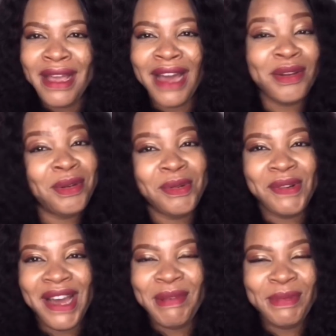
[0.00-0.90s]
I don't know
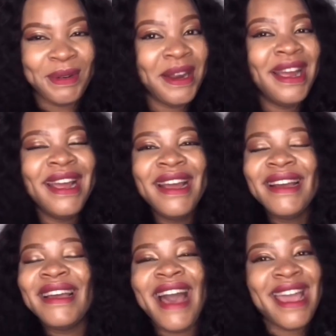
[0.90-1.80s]
why, but
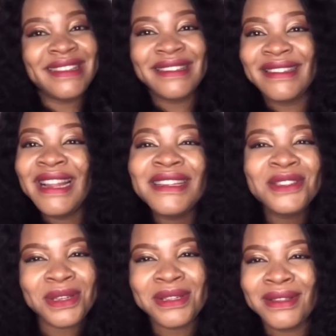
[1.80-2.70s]
guys,
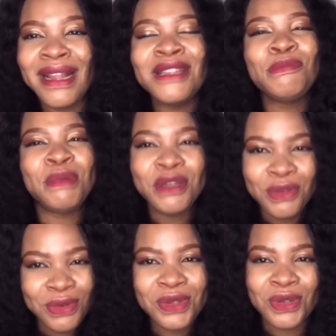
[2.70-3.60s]
let's be
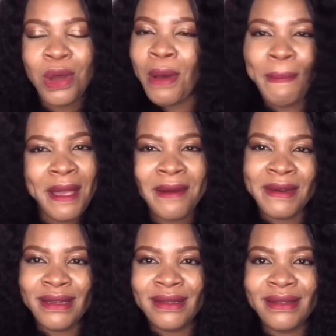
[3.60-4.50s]
good to our
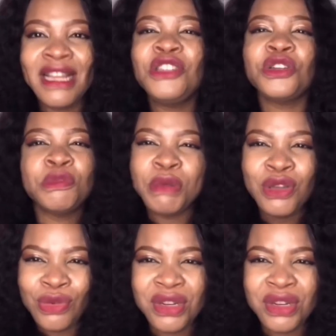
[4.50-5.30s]
parents. Let's just be good.